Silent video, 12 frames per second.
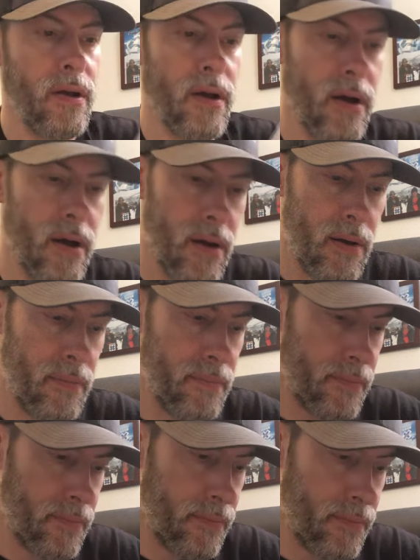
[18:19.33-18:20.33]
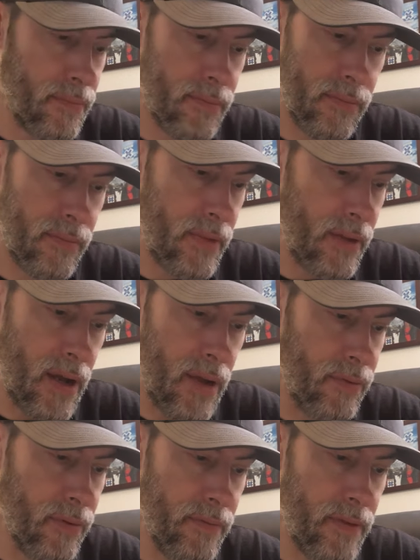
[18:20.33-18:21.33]

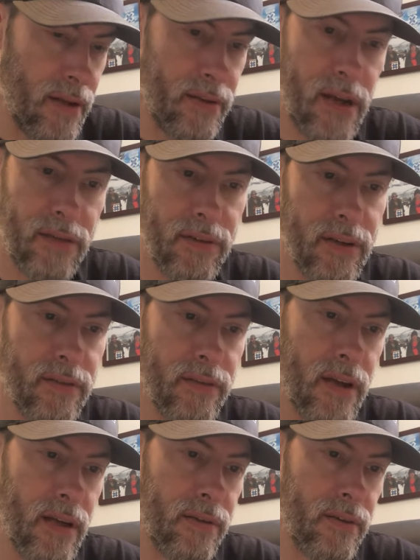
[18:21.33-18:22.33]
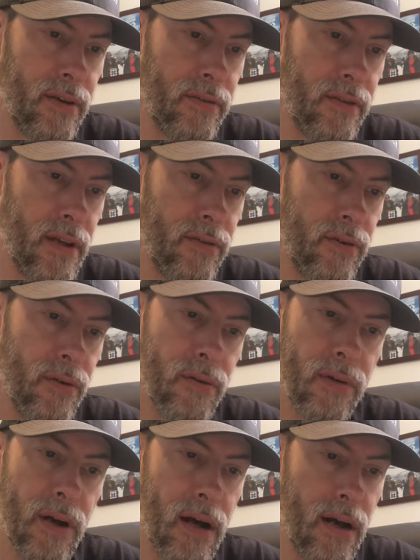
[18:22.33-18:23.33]
Absolutely fantastic. It's got
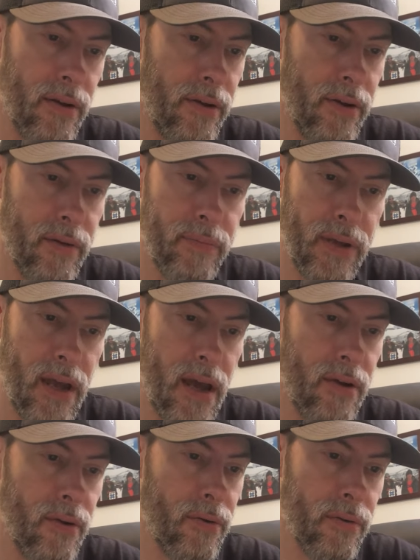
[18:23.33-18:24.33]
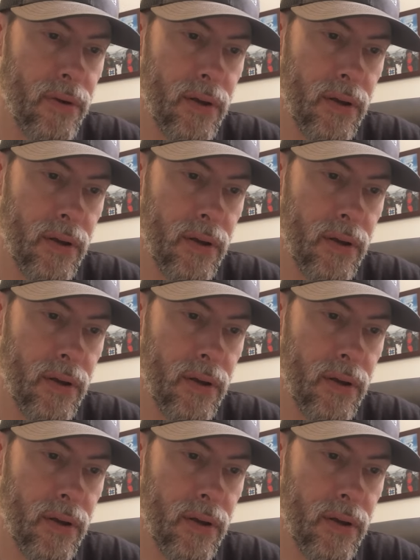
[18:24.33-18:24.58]
Sato on piano.